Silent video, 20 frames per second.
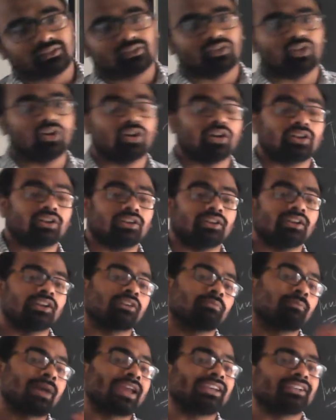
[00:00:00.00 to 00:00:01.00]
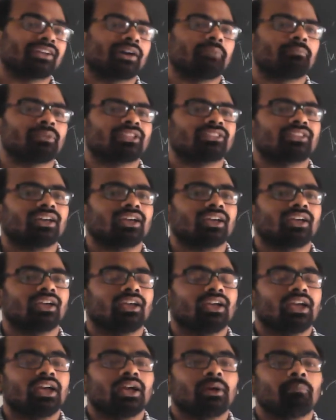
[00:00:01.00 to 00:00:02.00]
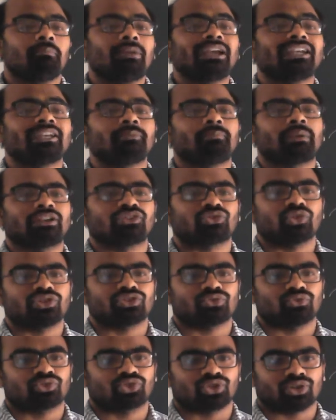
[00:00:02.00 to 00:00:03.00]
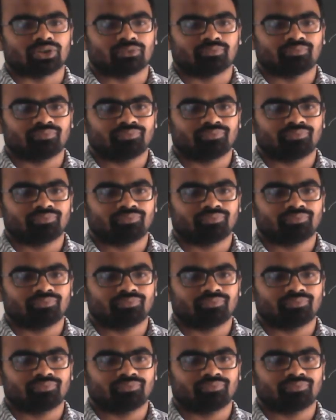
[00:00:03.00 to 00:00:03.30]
or it might come in the multiple choice question.